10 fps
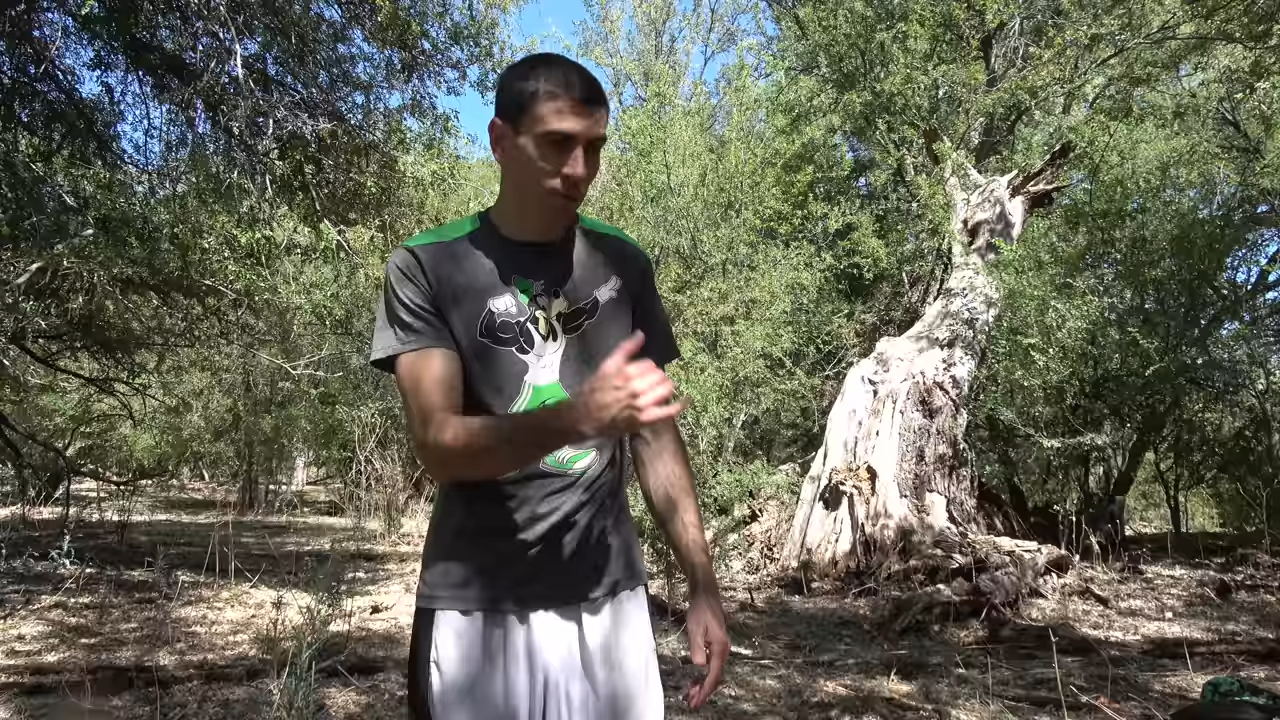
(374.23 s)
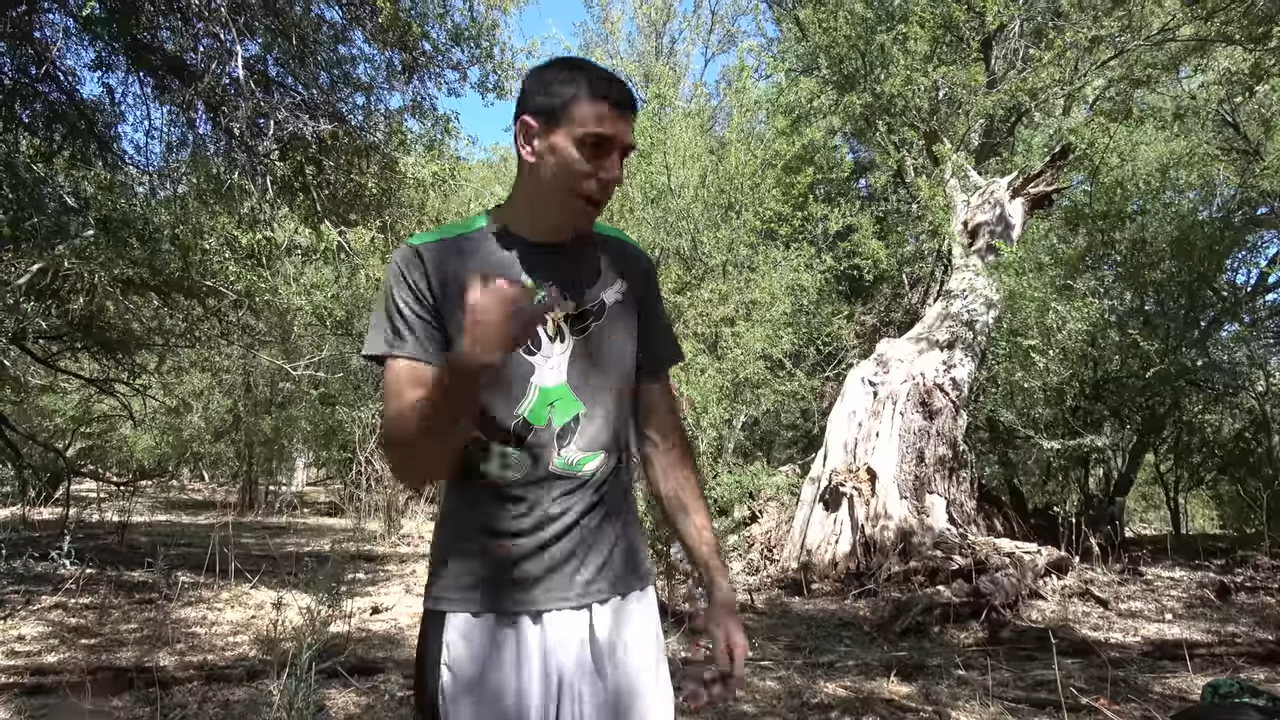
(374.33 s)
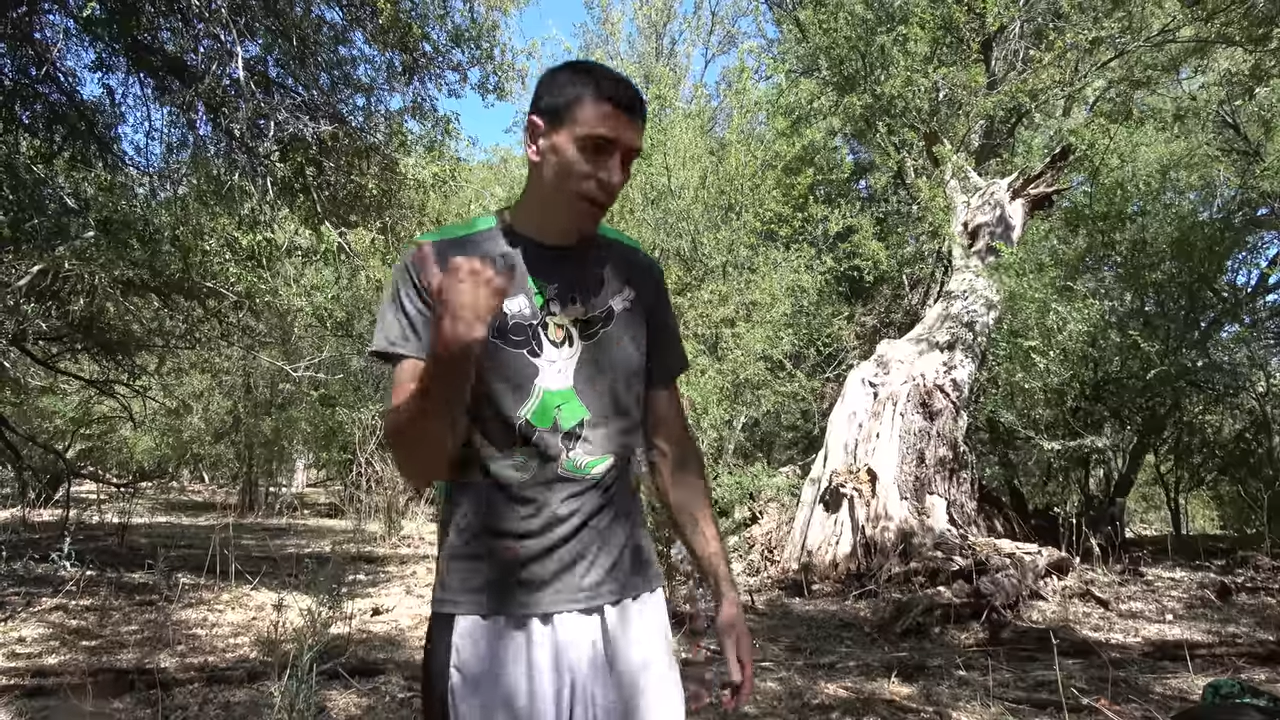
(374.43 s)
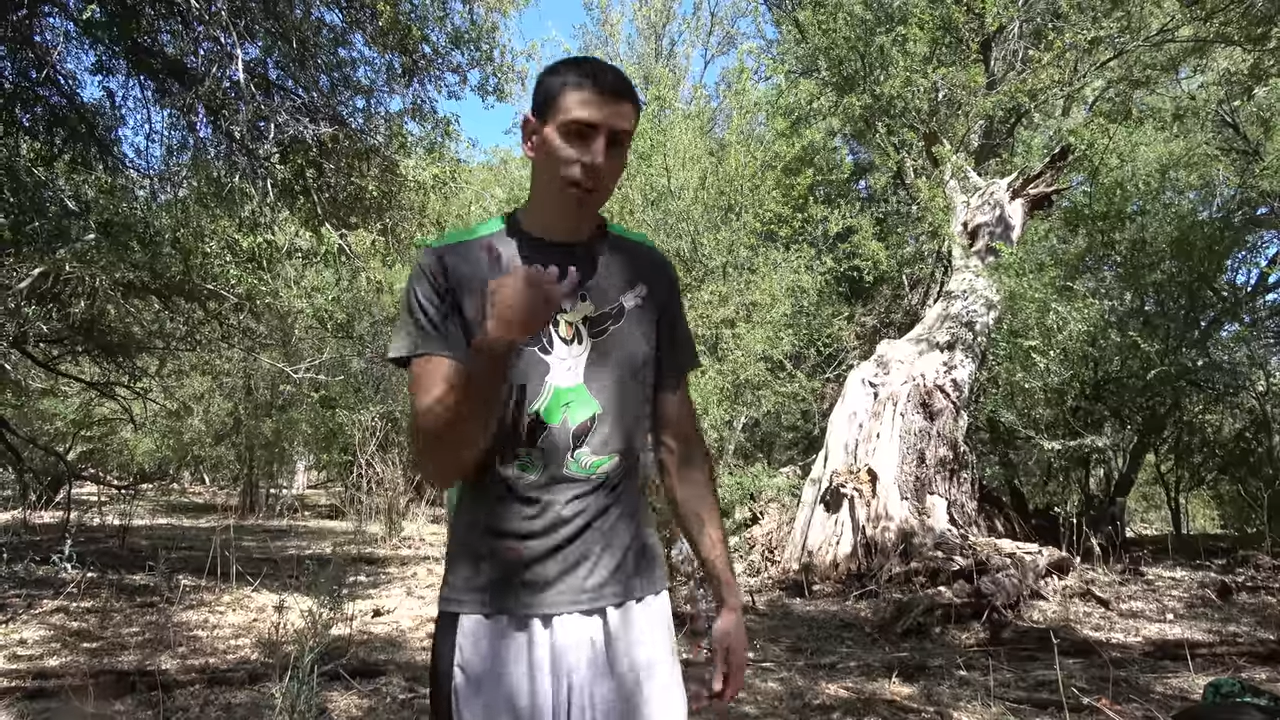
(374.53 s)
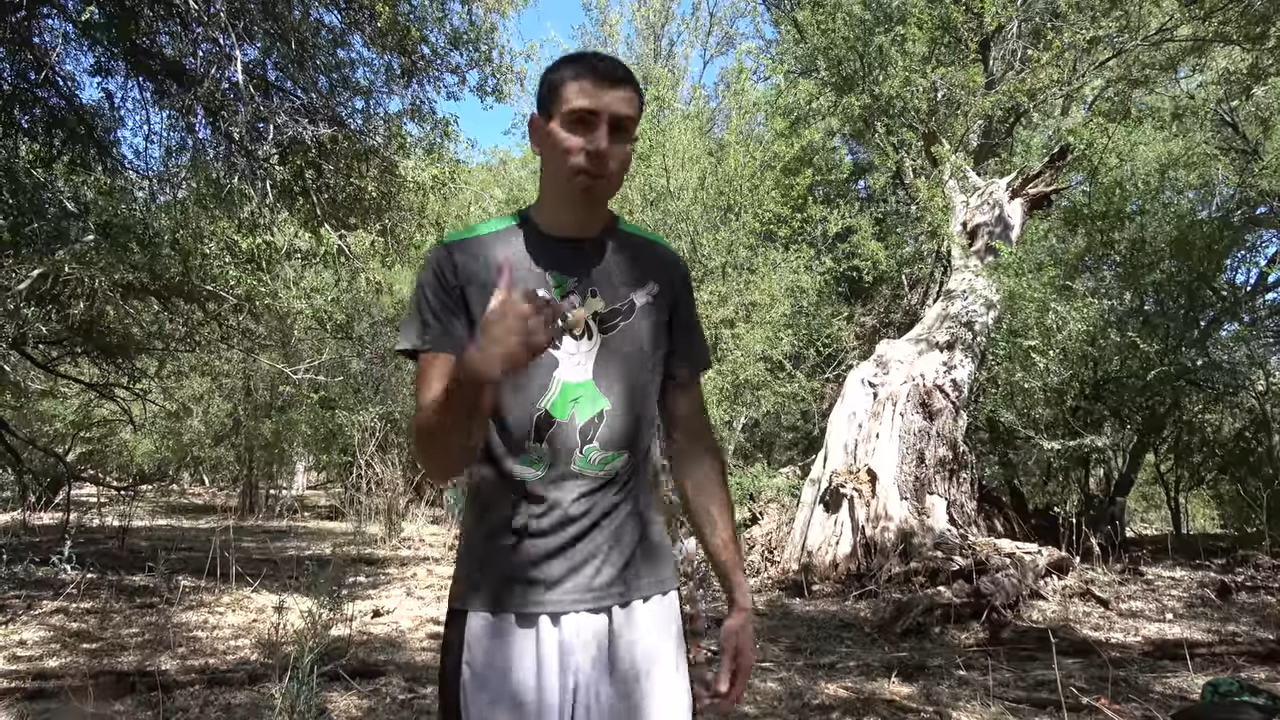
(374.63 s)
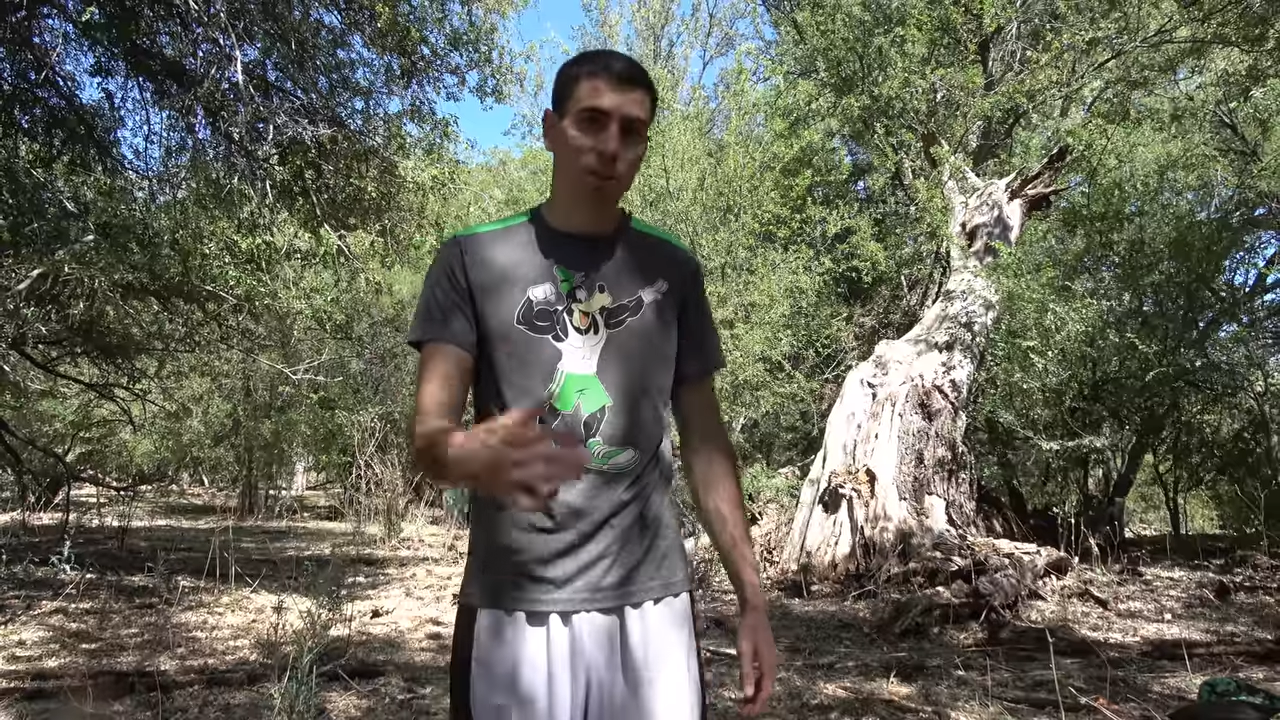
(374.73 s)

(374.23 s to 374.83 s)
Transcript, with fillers: finally gonna